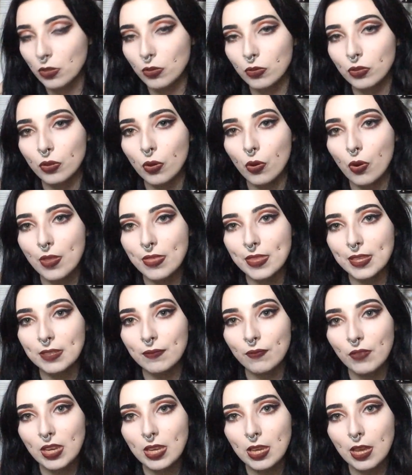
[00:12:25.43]
you saw in this
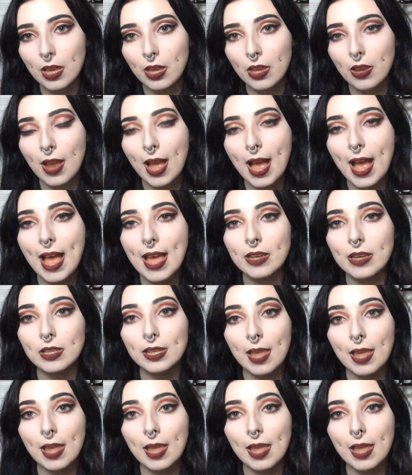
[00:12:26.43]
video and